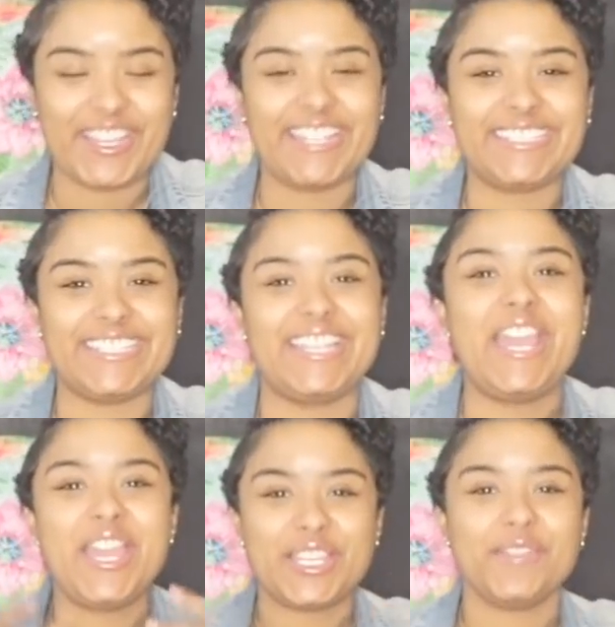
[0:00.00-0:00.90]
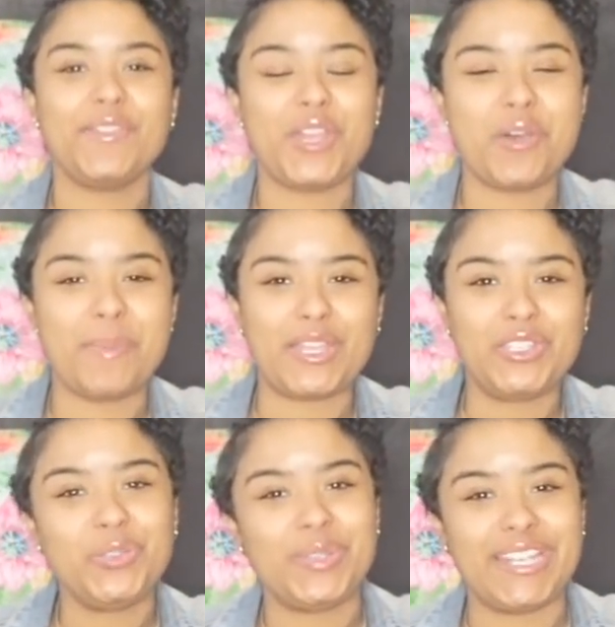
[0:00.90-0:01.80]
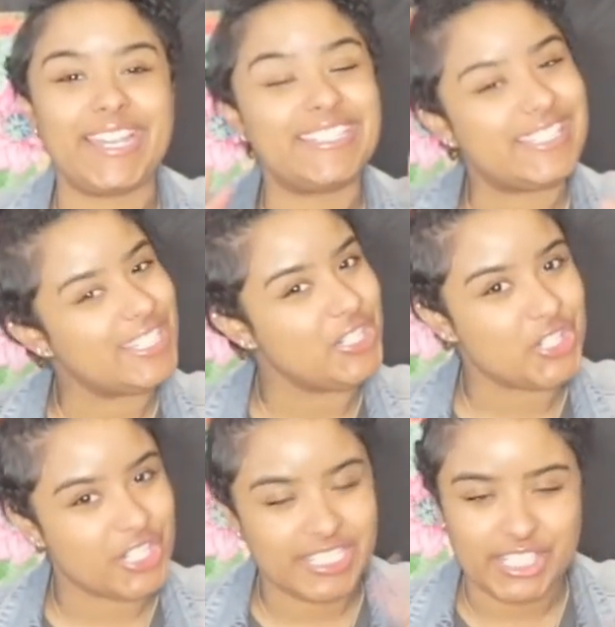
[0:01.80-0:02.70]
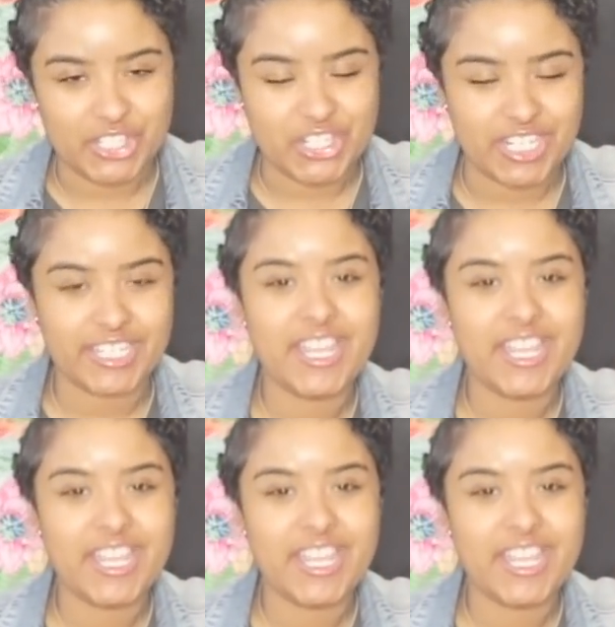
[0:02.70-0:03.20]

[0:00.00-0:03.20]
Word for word: finally giving y'all my Q and A teacher edition.